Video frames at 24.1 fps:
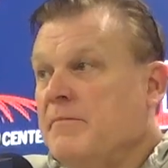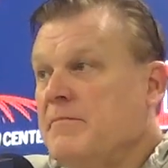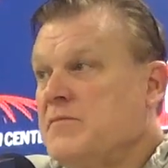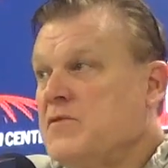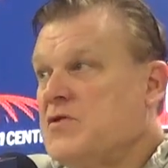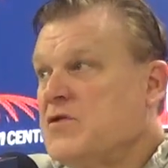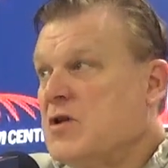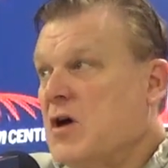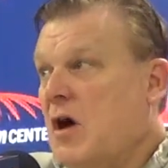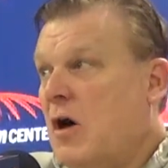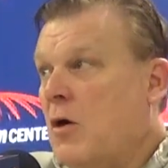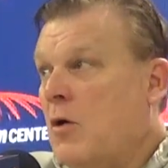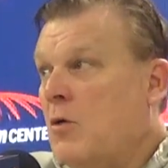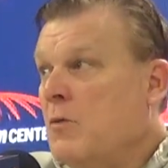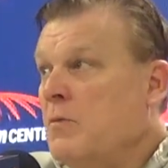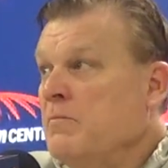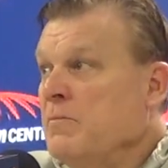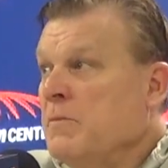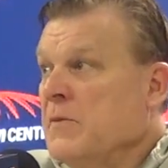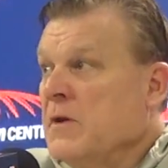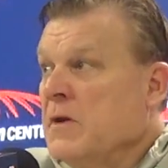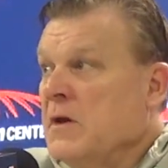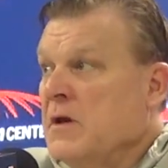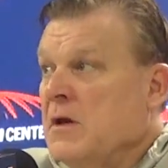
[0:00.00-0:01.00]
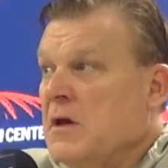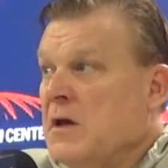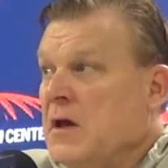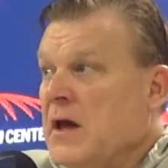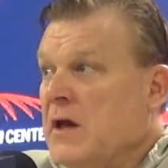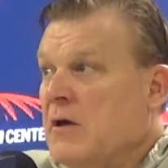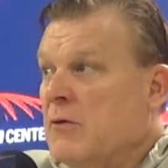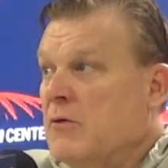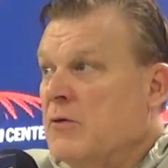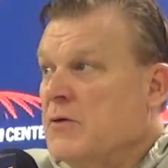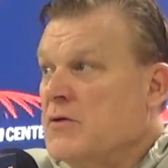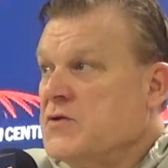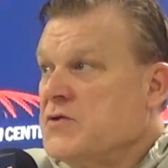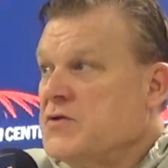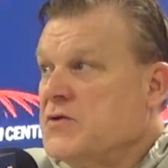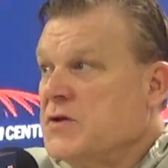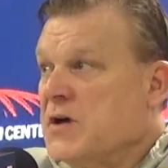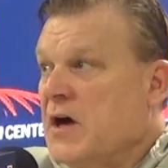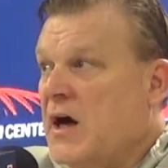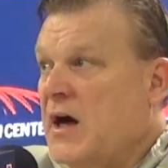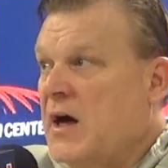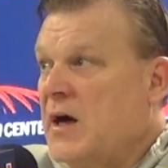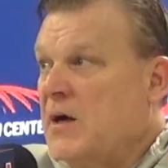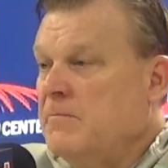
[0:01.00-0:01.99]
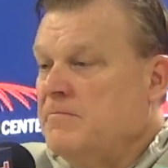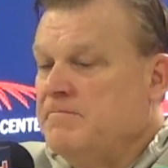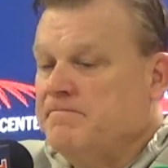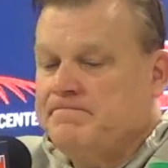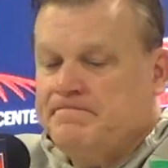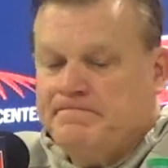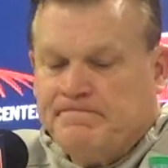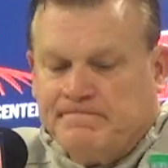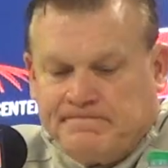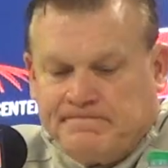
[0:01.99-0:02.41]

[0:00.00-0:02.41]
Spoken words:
so it was, you